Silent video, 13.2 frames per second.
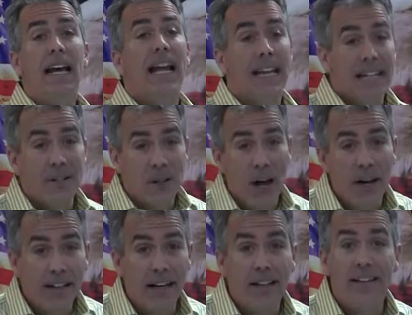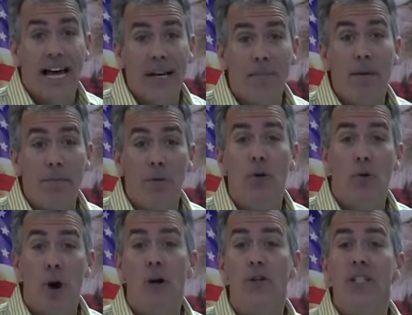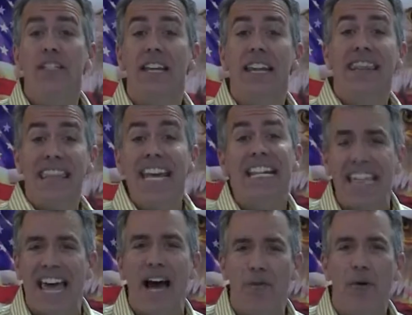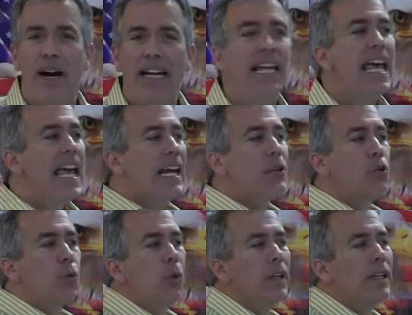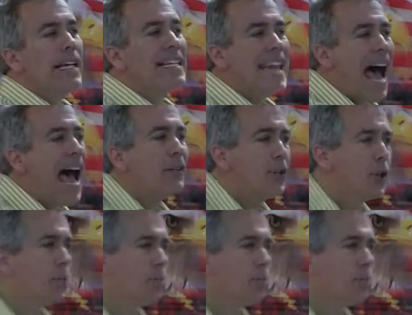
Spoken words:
And I can tell you, a lot of people in Washington think that way. It's really not